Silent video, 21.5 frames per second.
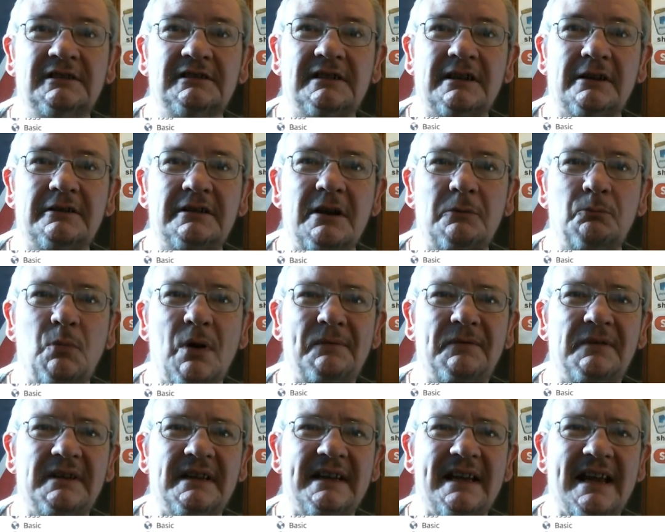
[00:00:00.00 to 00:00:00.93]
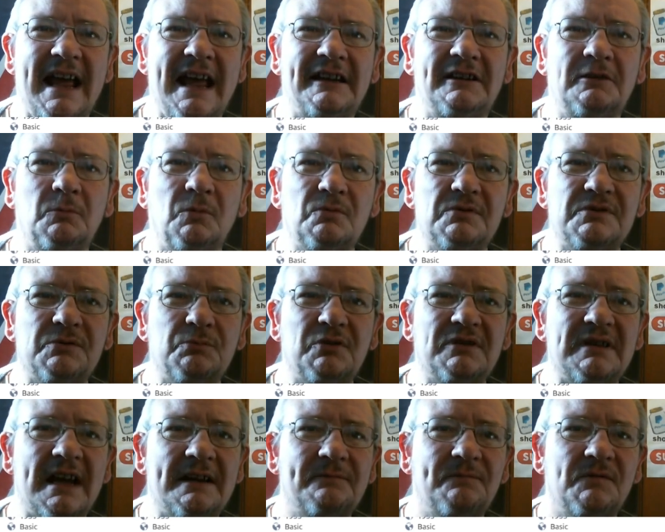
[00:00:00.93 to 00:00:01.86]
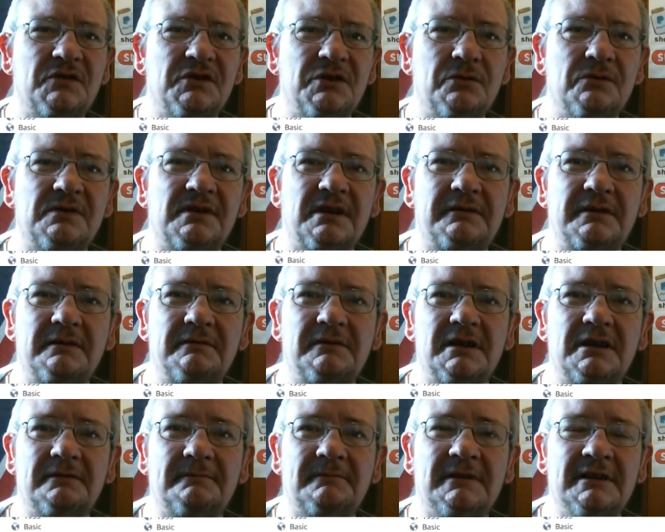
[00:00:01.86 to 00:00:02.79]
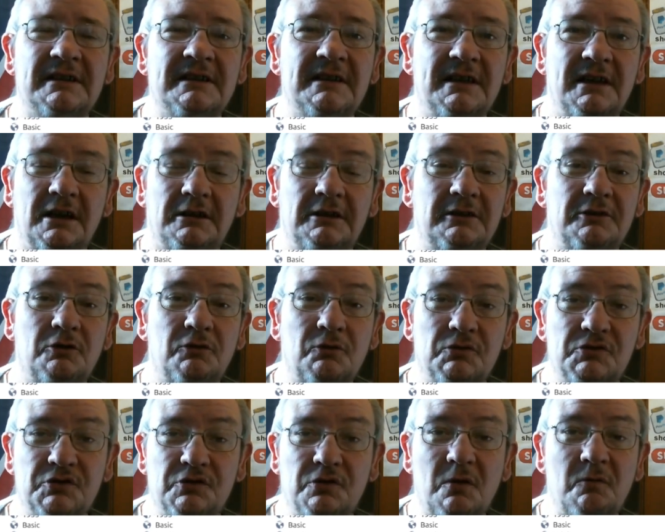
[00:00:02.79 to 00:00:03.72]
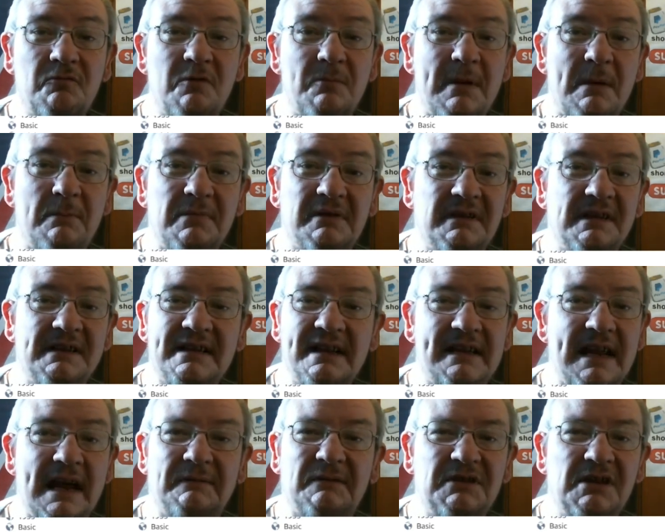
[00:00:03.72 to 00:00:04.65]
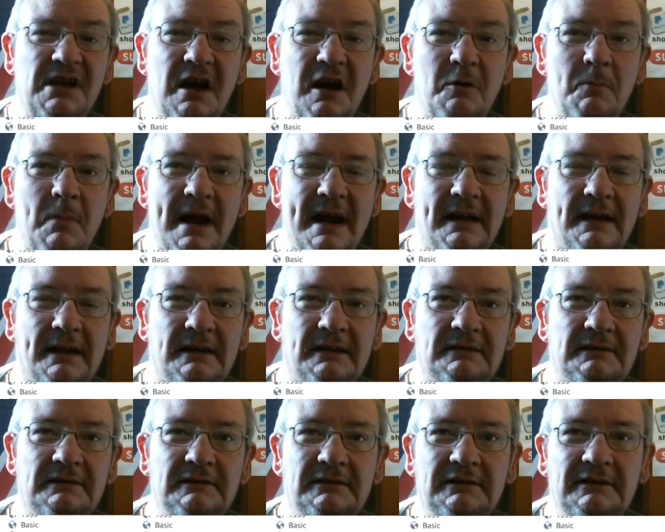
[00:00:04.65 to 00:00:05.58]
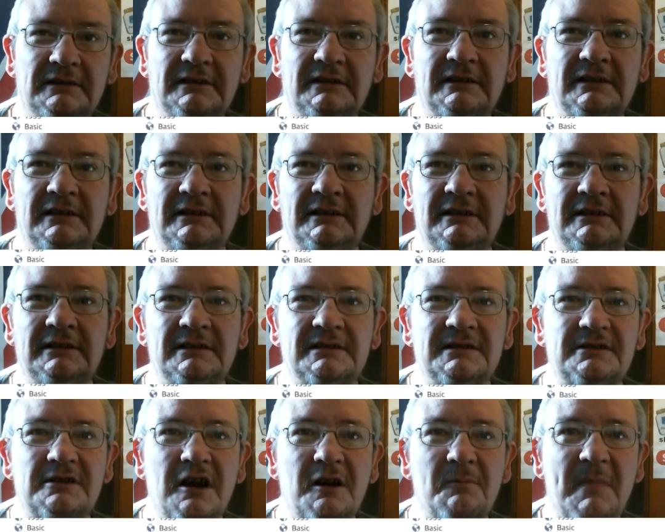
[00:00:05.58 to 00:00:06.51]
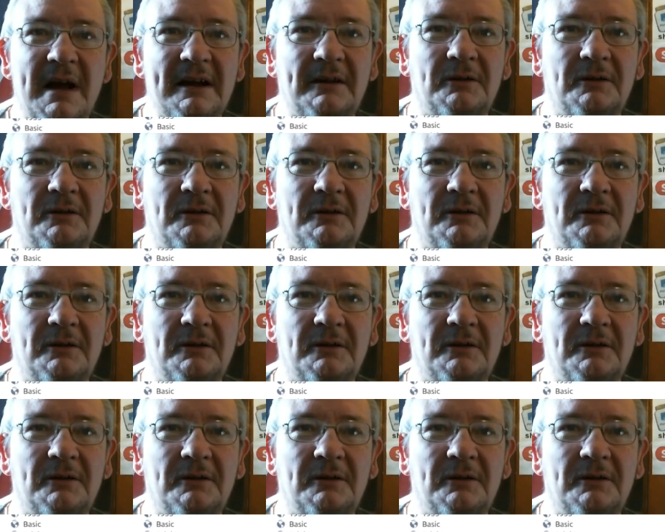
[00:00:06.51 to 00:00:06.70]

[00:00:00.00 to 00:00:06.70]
Now, whether the animals would have shoes, I don't know. And of course, you've got to remember they didn't have tarmac. Tarmac